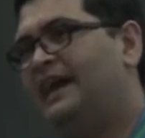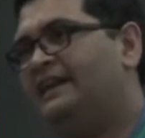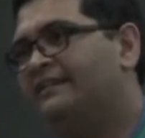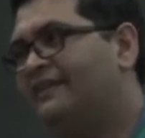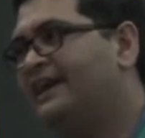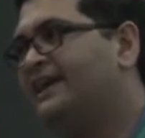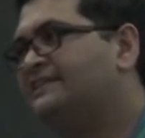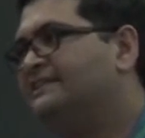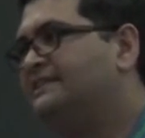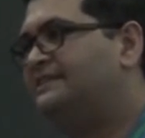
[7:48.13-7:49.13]
and the
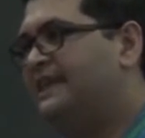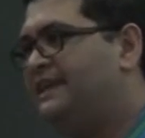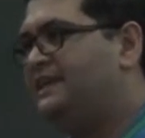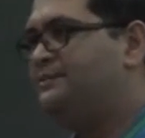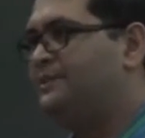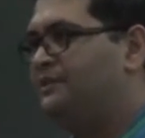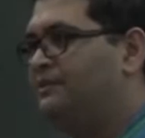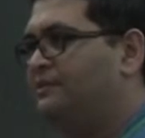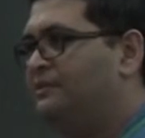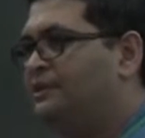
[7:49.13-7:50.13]
y-axis is
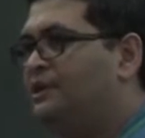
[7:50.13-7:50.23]
engagement.